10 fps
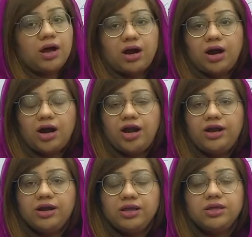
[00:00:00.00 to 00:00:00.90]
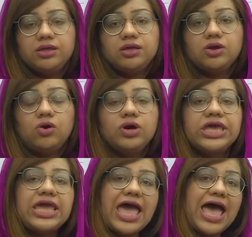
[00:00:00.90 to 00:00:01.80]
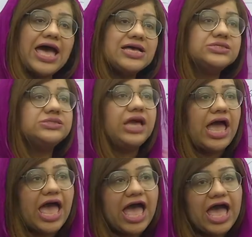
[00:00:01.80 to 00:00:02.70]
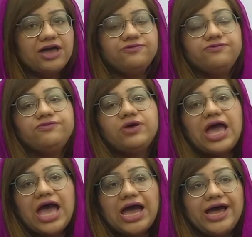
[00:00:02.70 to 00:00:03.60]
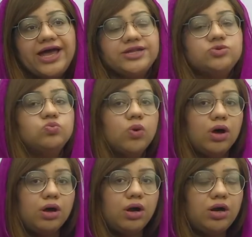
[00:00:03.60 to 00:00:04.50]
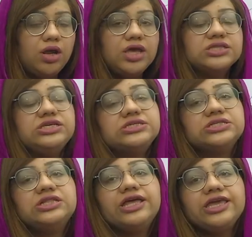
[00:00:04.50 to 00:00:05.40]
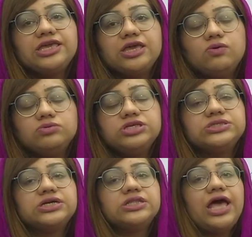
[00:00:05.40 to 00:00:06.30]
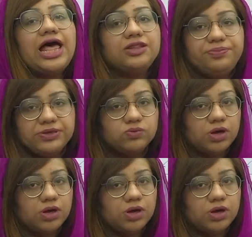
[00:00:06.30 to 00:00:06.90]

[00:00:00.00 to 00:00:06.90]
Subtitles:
are, okay, has, have, had, were. These are the helping